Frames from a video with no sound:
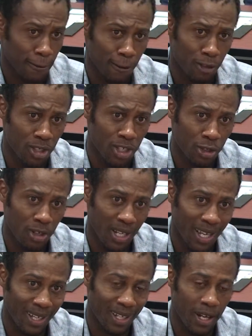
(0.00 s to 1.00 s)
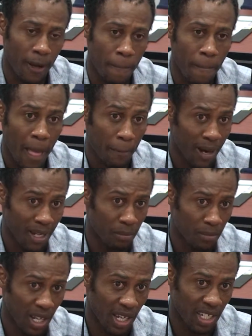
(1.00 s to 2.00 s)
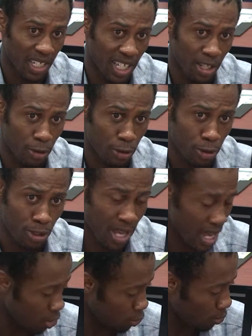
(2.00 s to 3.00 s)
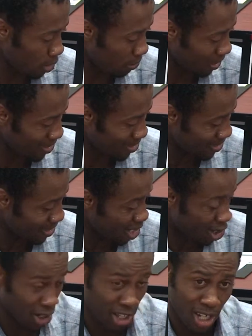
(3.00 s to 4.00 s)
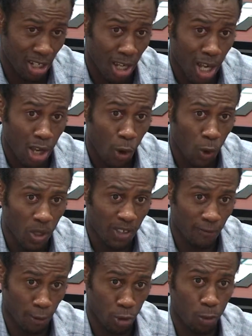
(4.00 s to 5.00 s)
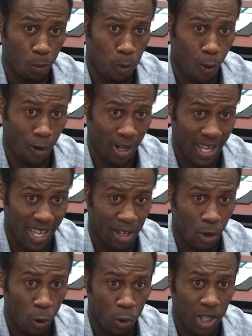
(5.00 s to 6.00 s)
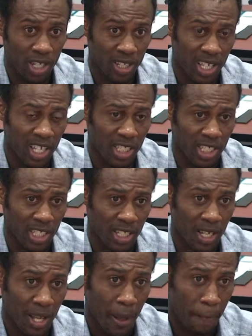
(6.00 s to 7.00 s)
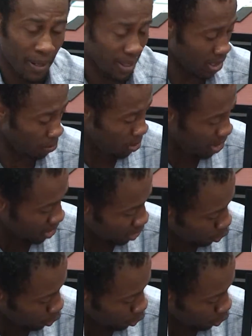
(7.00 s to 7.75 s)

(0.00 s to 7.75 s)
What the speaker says: consider like bottom line leaders as well, because they are here only for support and orientation. But the basic